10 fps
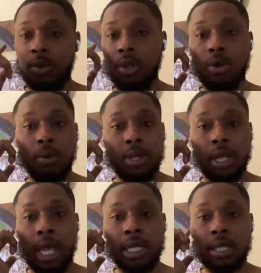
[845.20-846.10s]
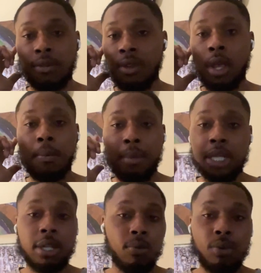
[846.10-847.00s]
with the likes of
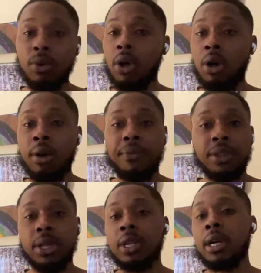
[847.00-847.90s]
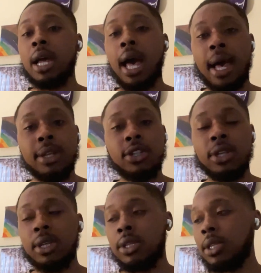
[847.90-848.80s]
Mason Rudolph and the Duck
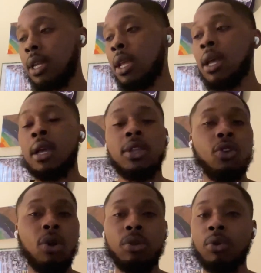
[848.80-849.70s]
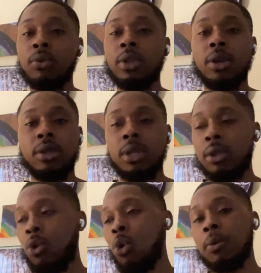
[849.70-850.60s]
Hodges and,
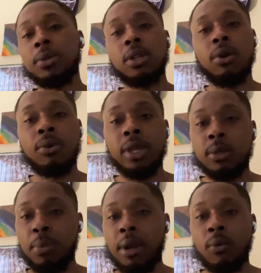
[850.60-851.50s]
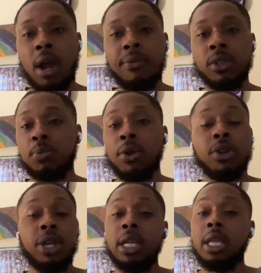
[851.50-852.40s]
the corpse known as Ben
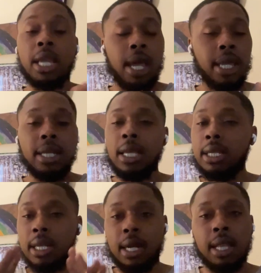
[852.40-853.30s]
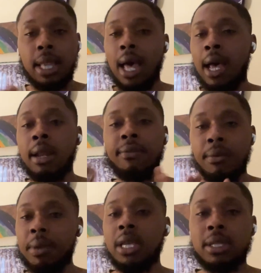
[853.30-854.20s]
Roethlisberger. He's done a lot of
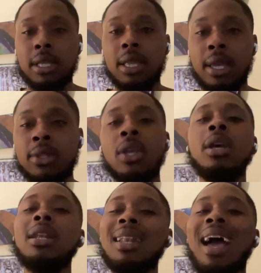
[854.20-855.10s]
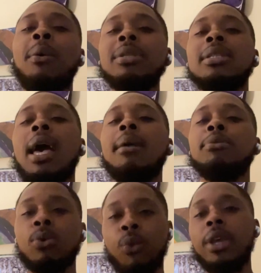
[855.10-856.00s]
amazing things. Now it's time
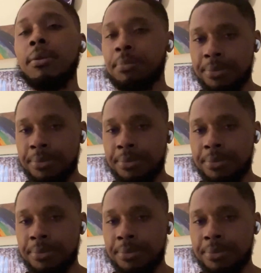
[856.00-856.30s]
to win.